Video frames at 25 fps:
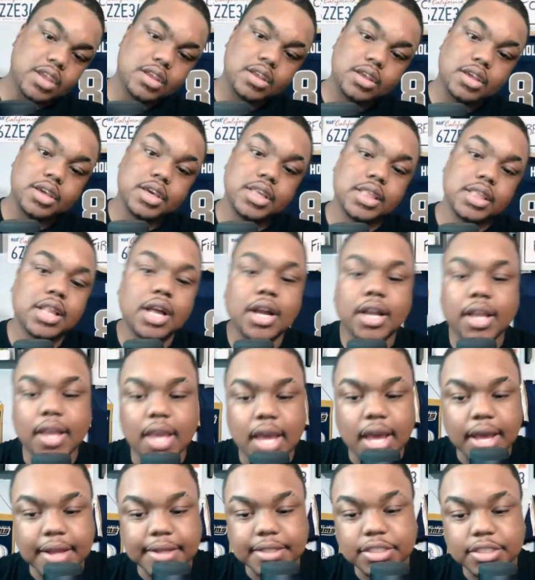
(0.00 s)
good luck,
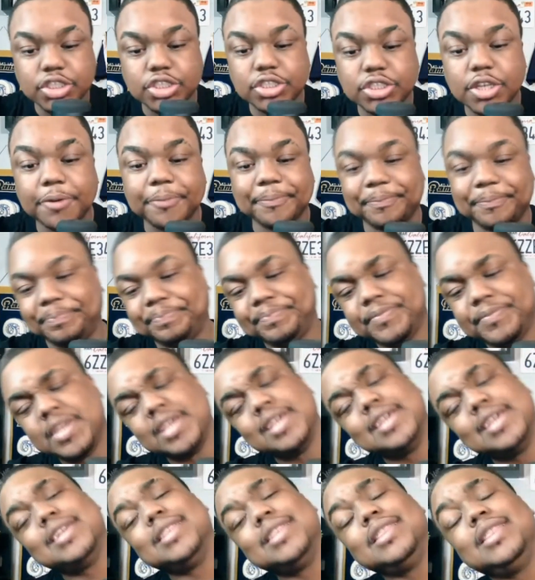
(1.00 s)
guys. So
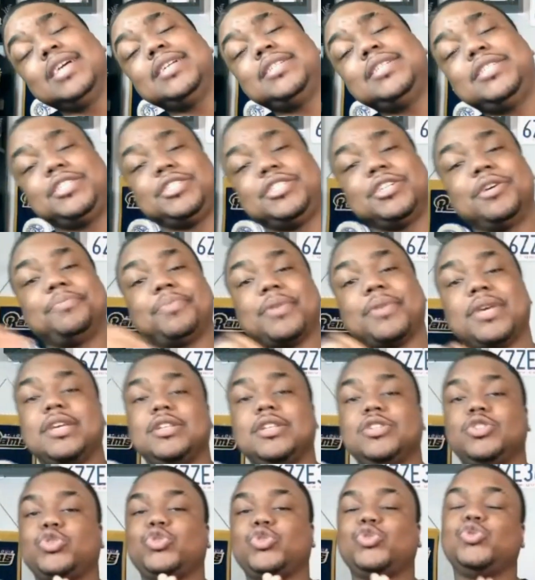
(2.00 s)
let's jump
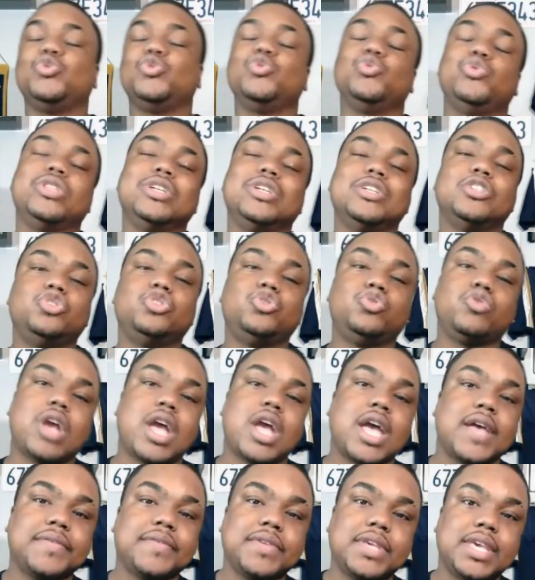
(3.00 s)
into the
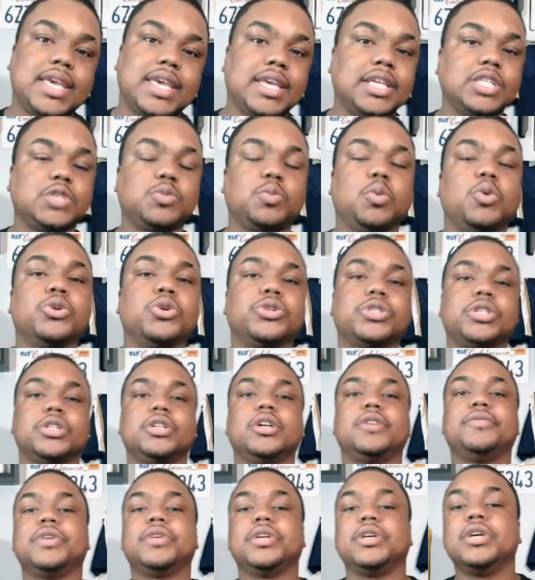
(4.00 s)
DraftKings portion
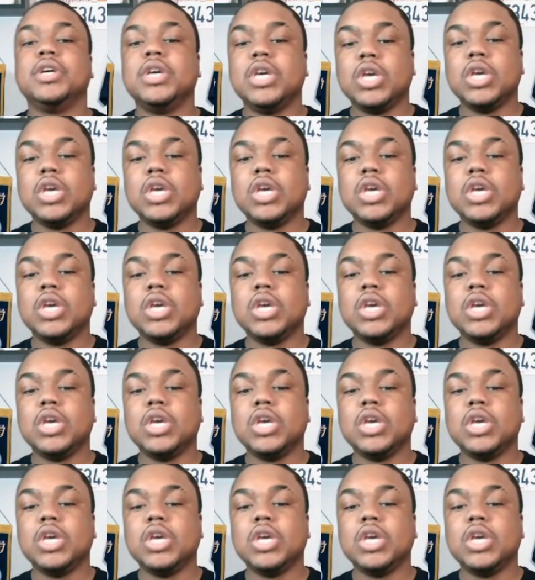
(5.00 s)
of it